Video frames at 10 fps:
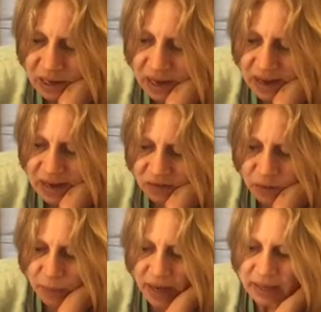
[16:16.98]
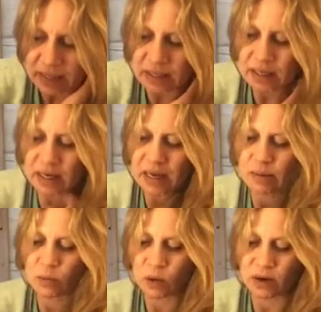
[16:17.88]
I have a body and I am
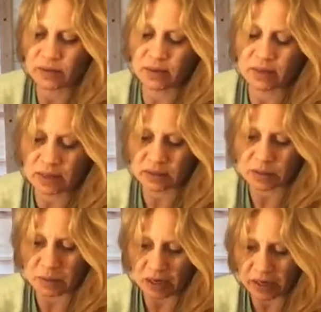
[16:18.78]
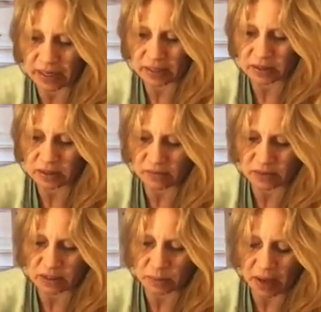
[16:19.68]
more than the experience of
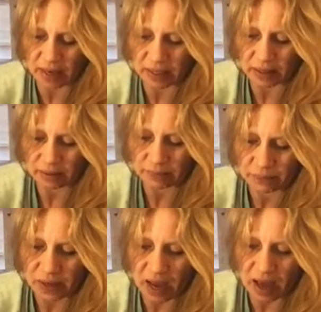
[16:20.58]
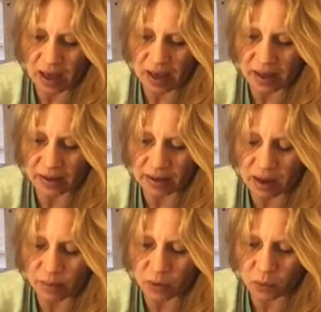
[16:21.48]
this body. I
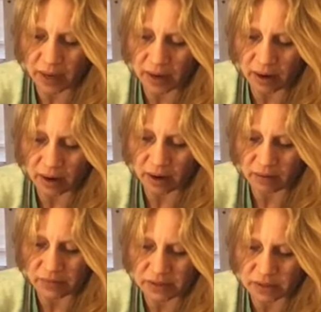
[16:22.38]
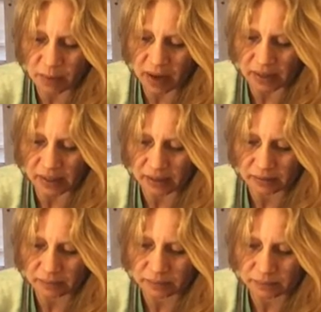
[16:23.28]
am aware of this body.
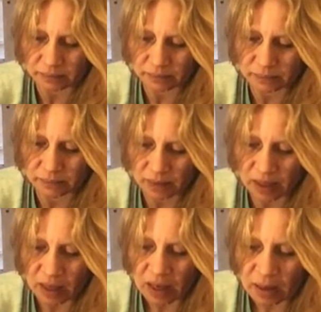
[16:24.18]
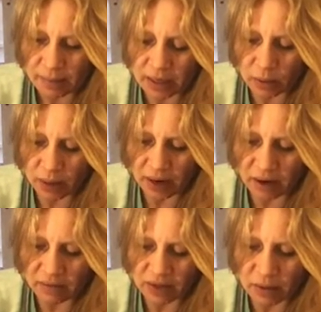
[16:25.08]
Be aware
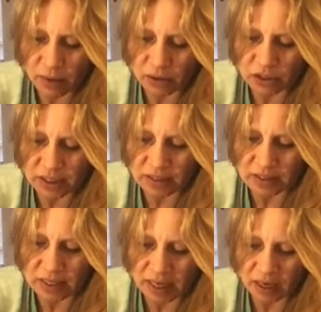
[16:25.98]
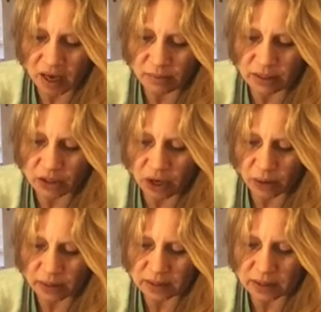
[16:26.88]
of the emotions that come and go
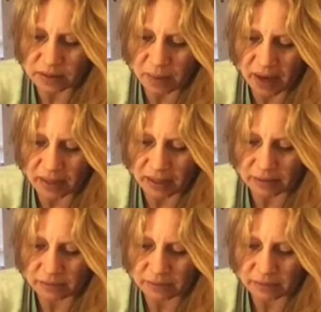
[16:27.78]
in this body.